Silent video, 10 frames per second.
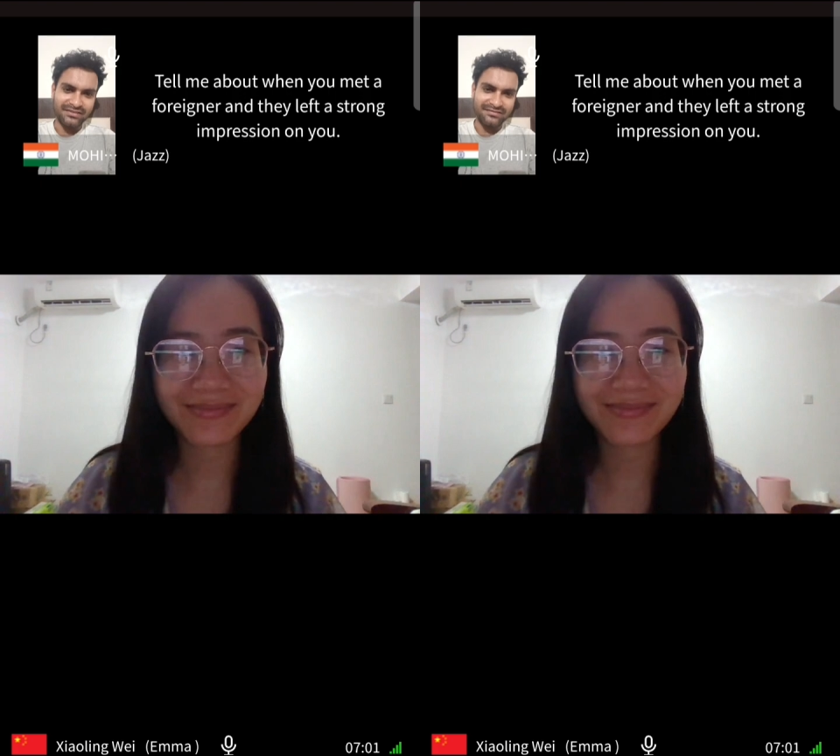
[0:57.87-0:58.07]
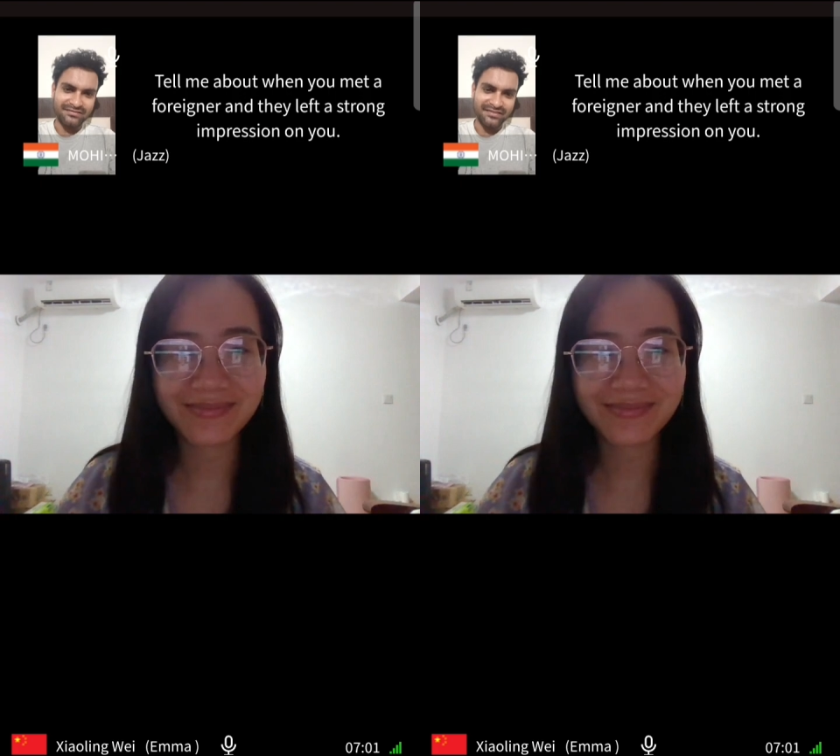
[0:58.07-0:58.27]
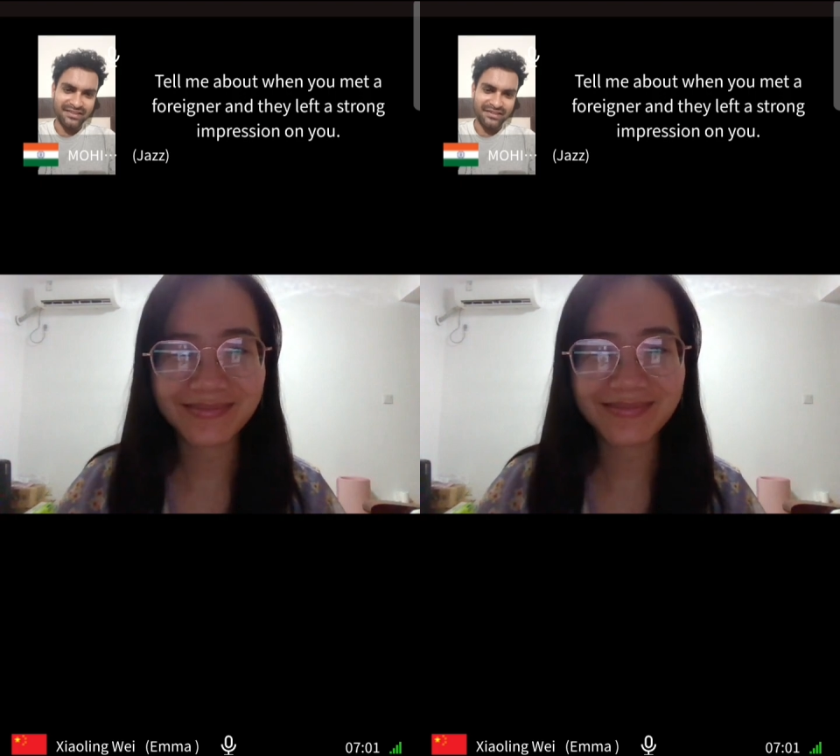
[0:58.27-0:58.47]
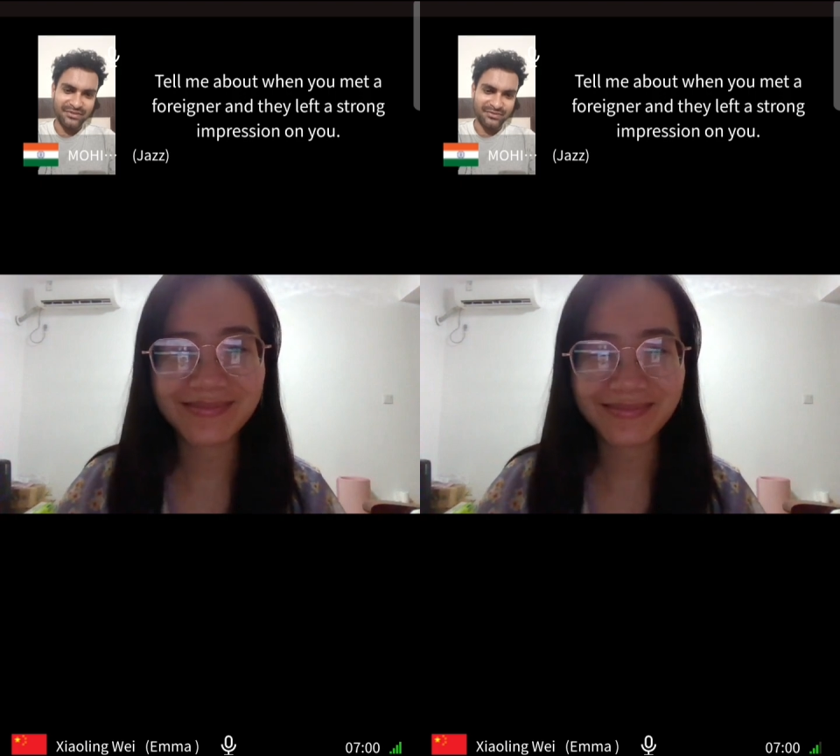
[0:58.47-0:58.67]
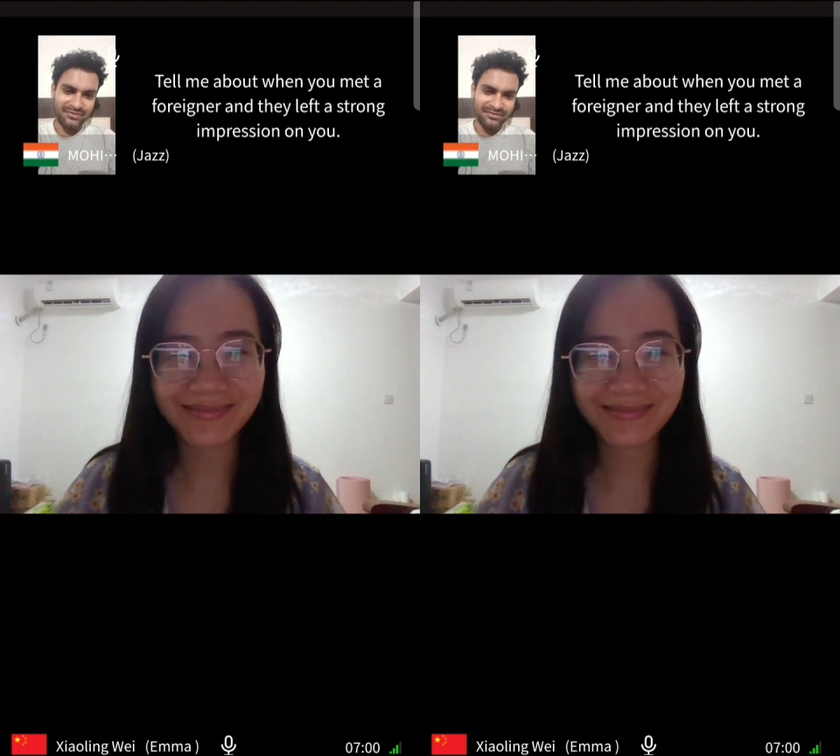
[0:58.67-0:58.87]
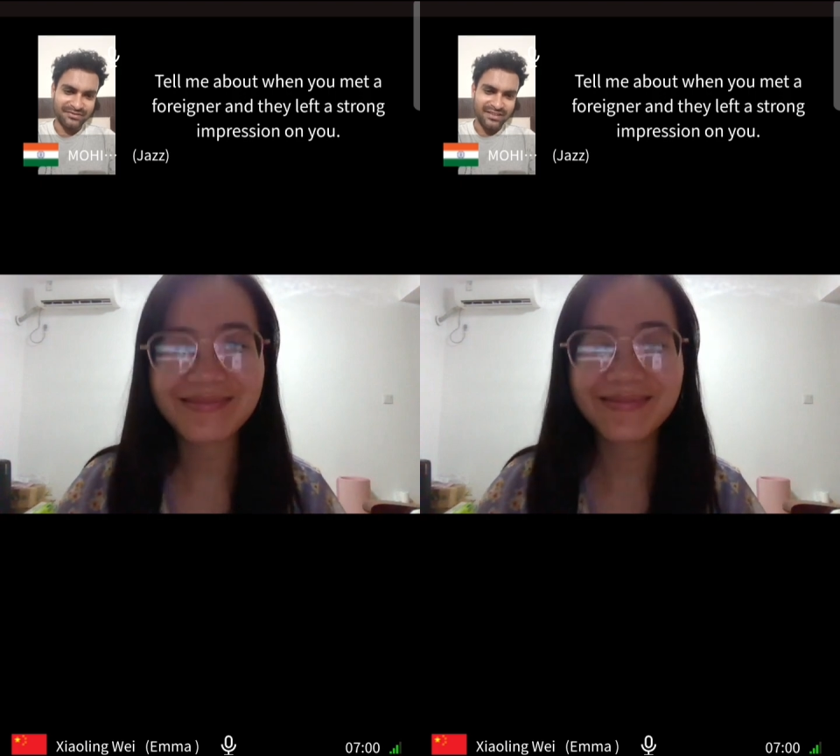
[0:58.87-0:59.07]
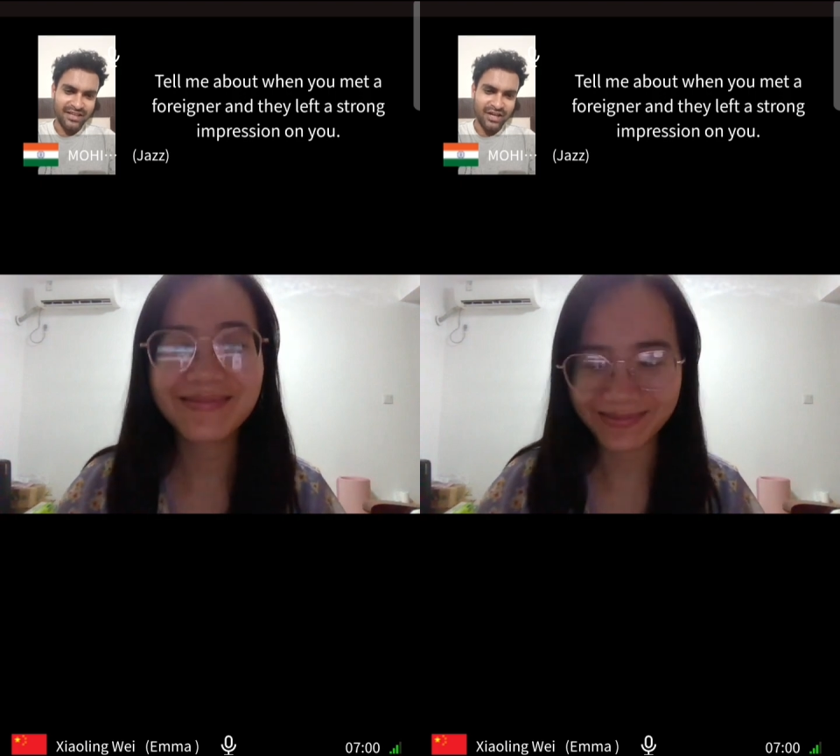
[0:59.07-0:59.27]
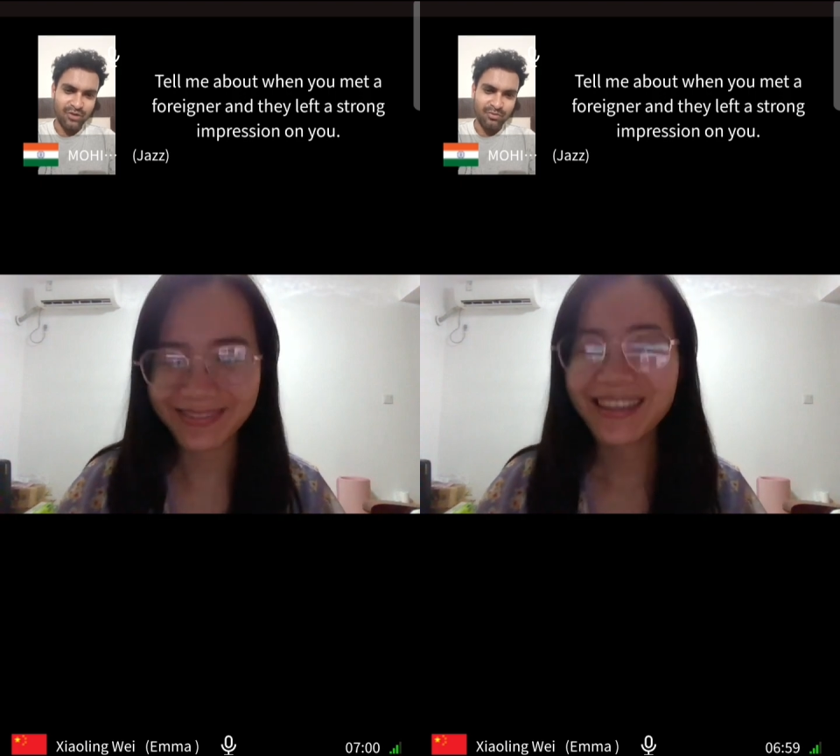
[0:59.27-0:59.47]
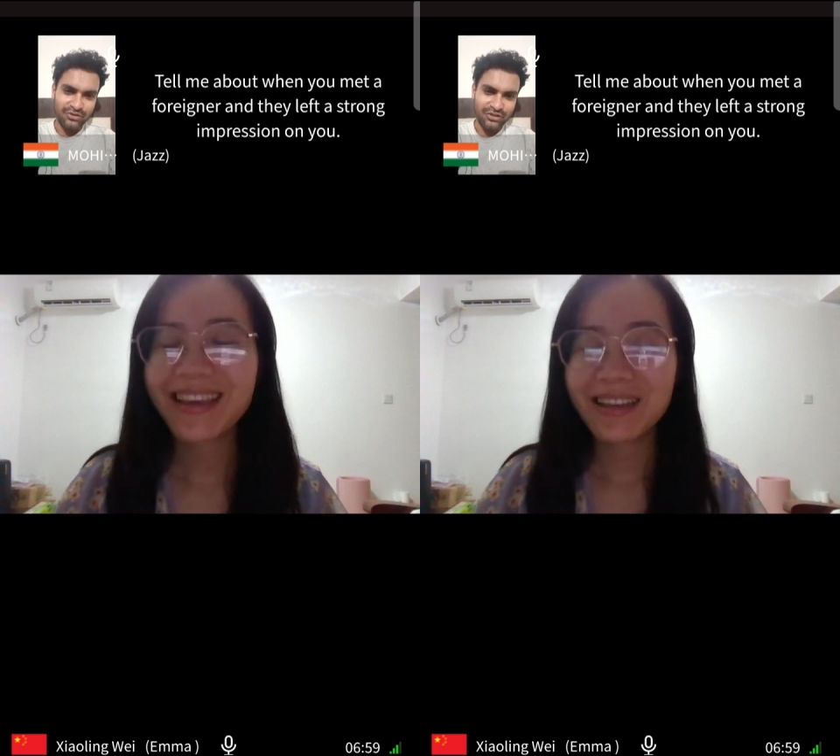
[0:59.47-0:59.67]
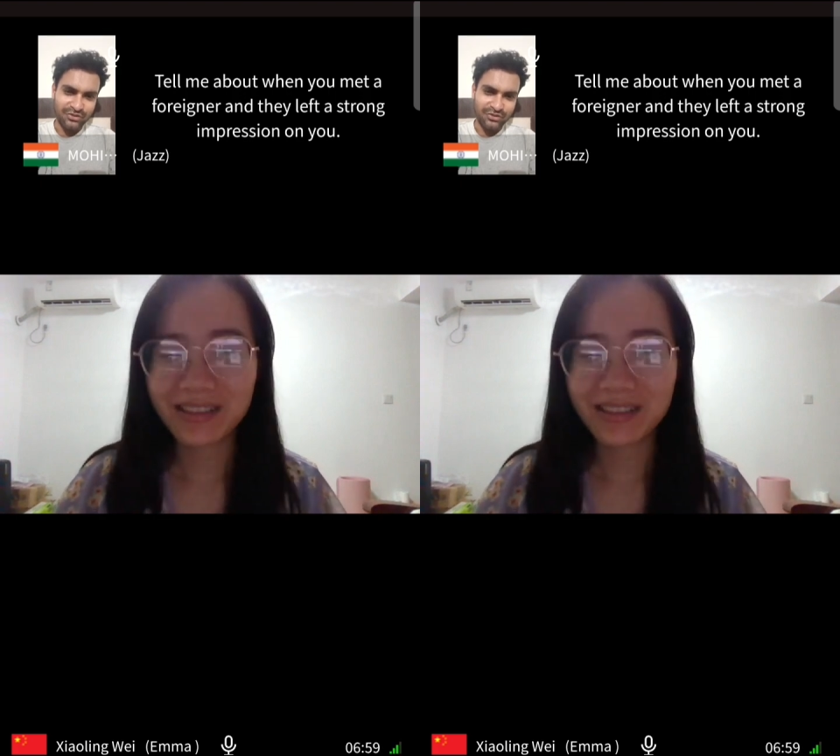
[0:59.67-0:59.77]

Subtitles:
Thank you. How about you?